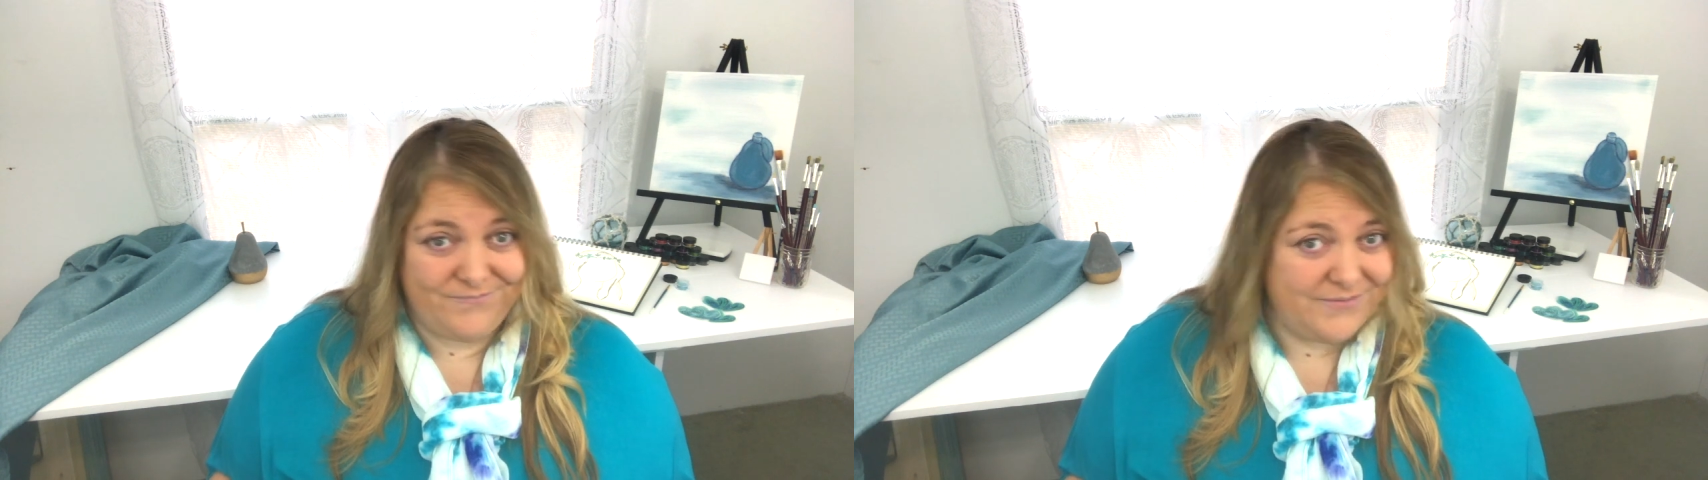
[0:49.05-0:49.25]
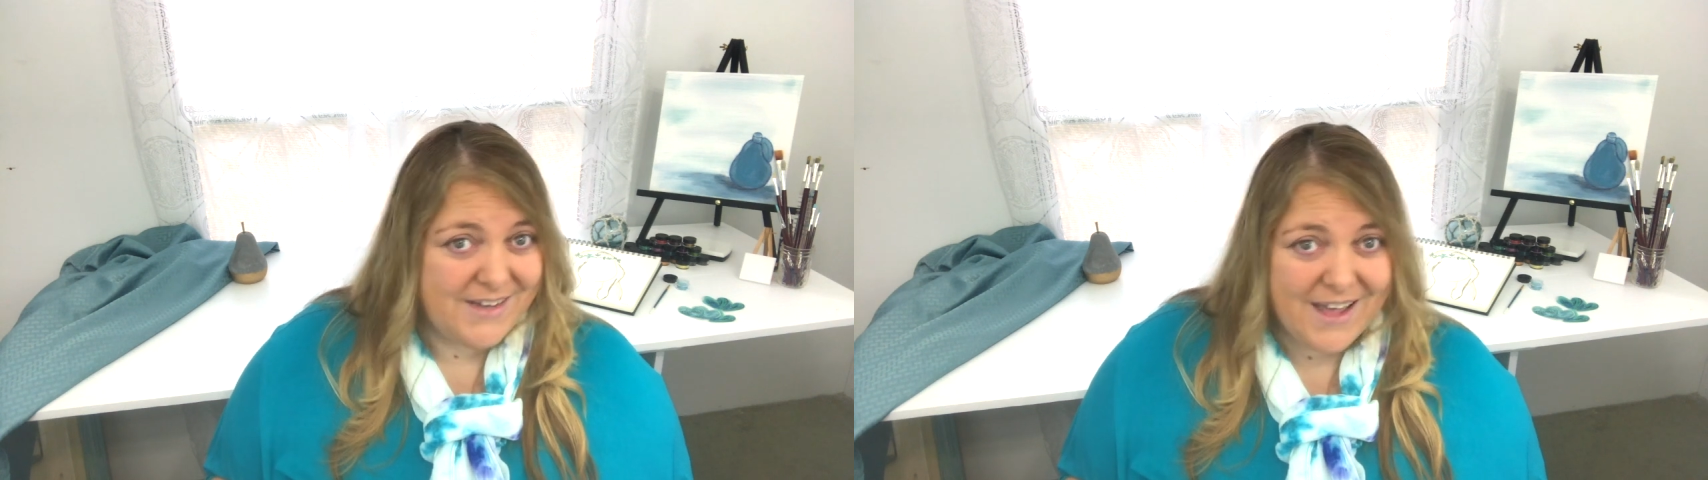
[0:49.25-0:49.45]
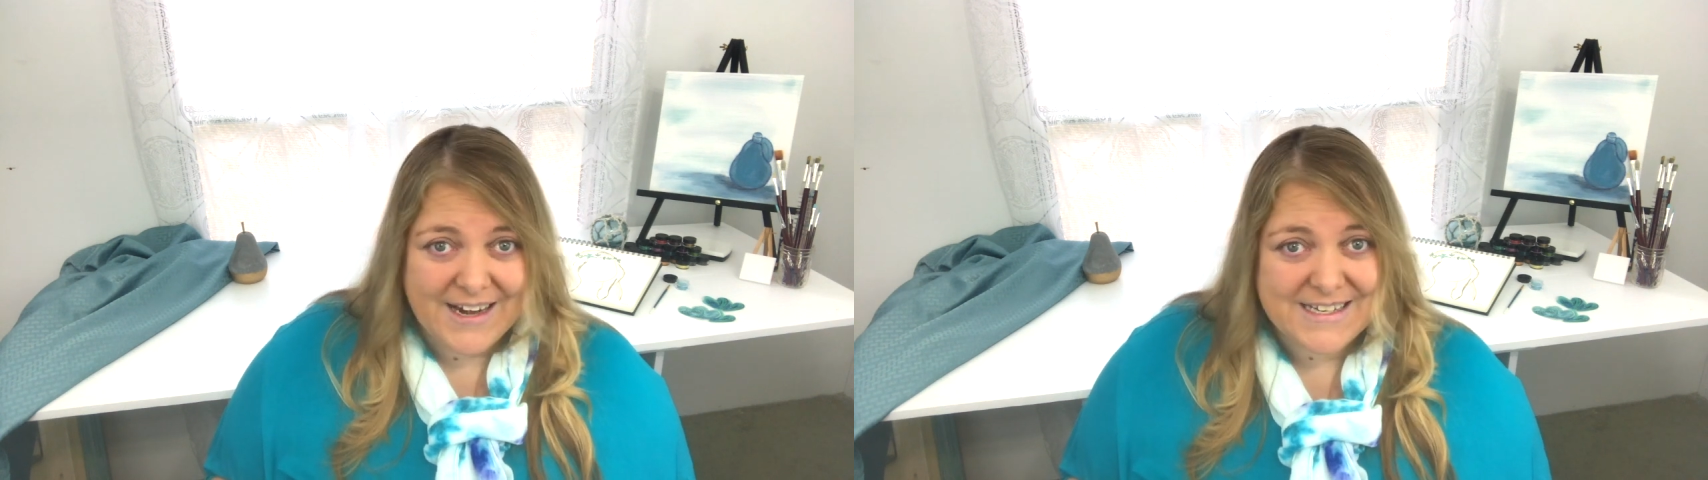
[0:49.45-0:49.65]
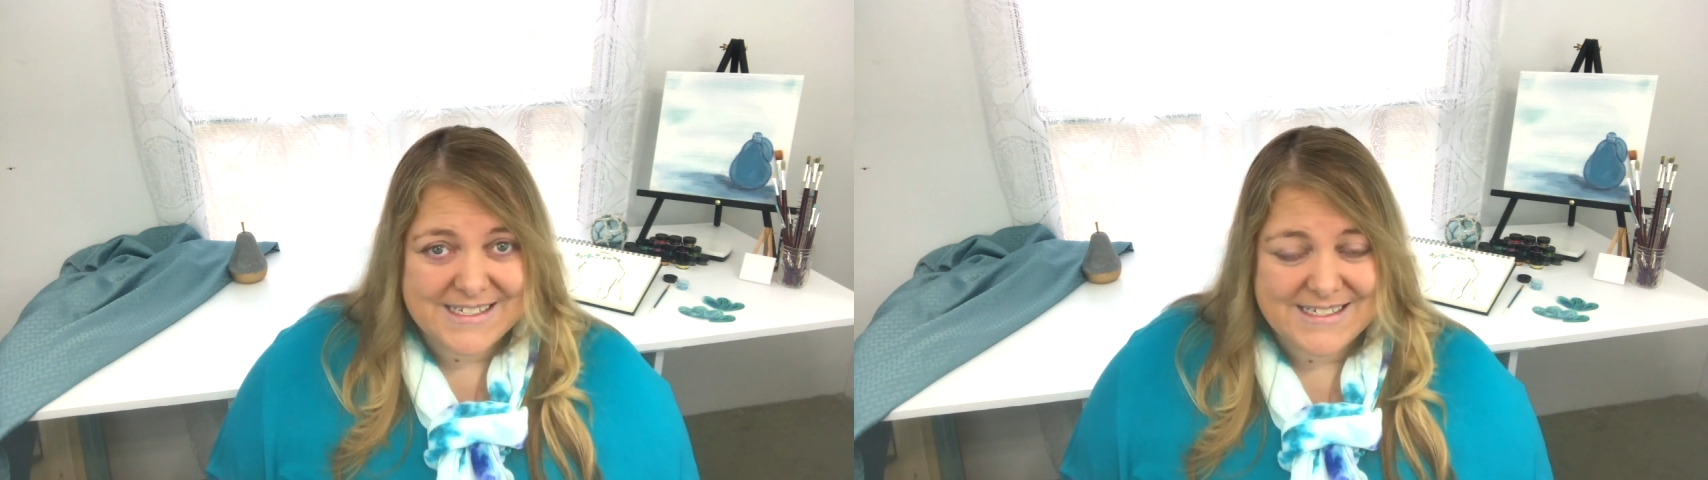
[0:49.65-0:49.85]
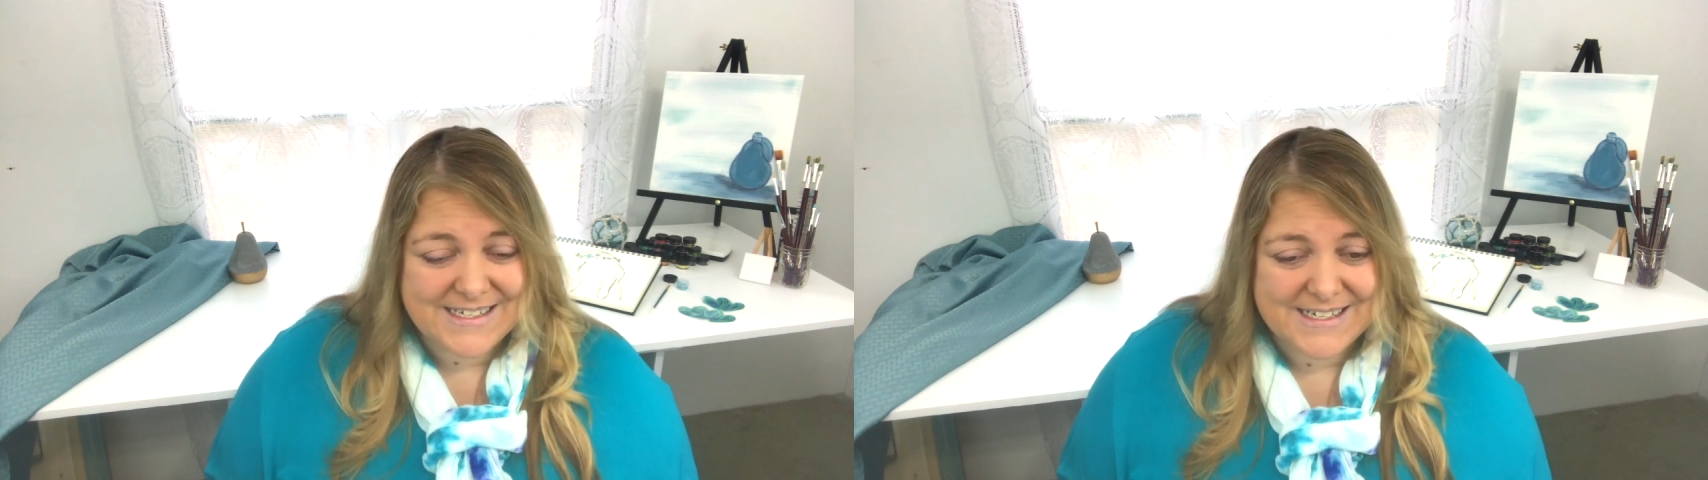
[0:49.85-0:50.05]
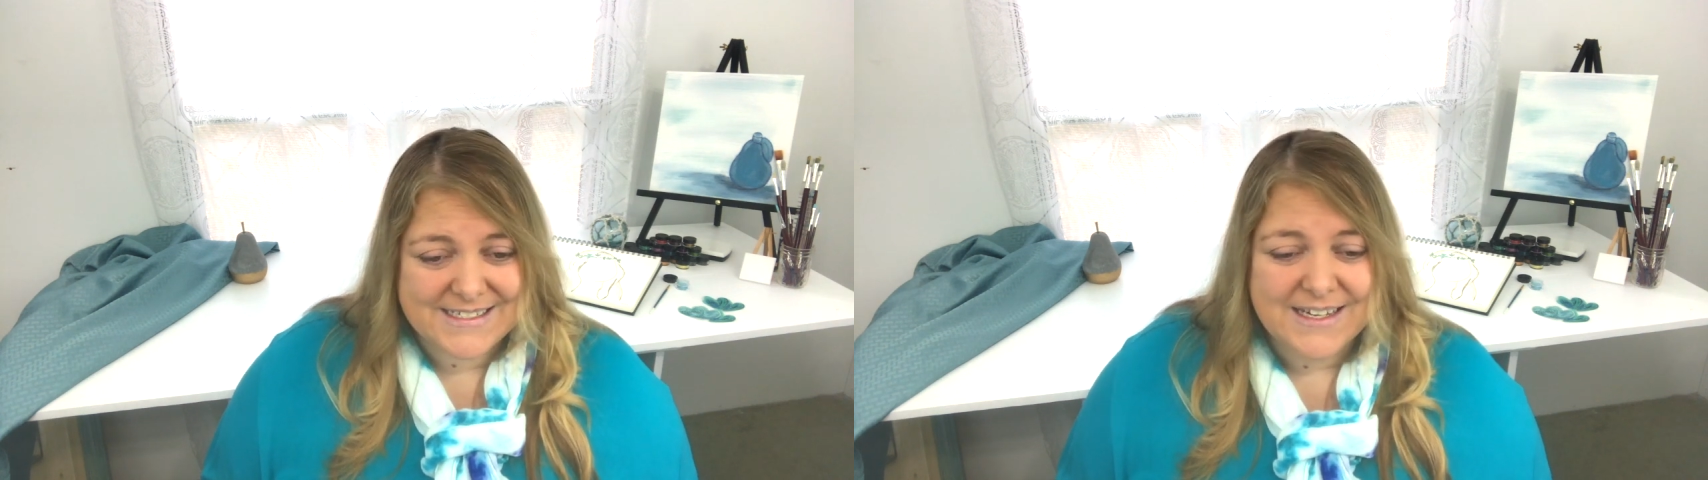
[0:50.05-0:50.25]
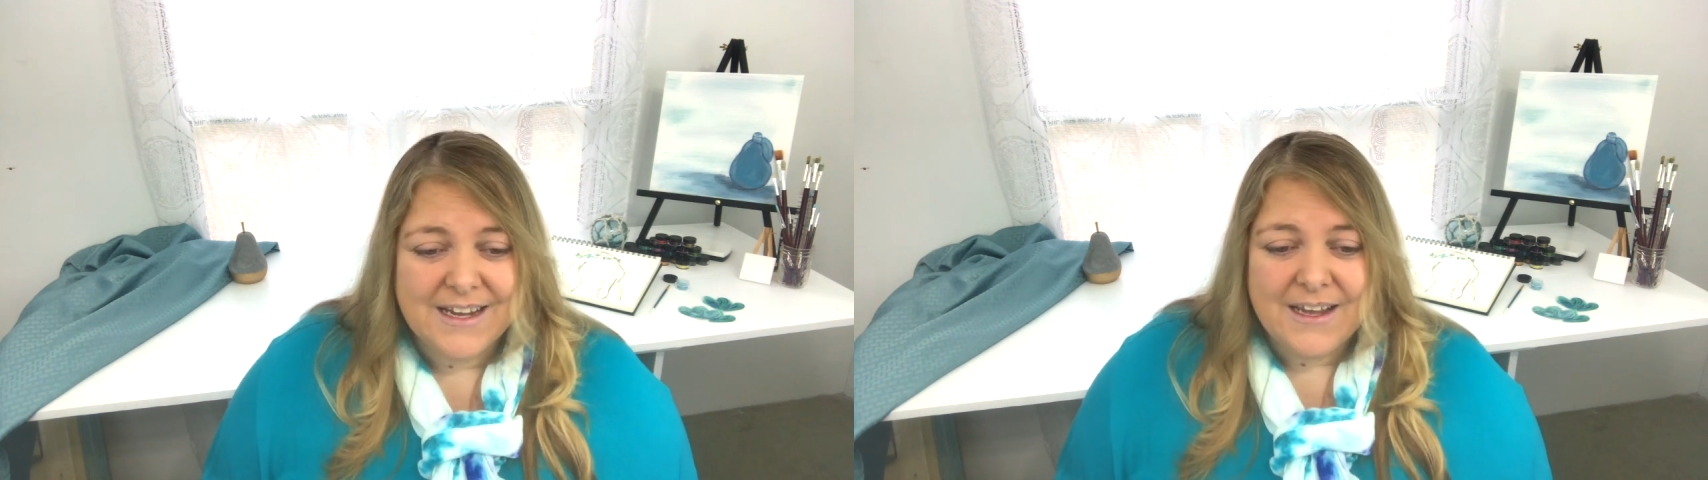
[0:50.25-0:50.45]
non-existent.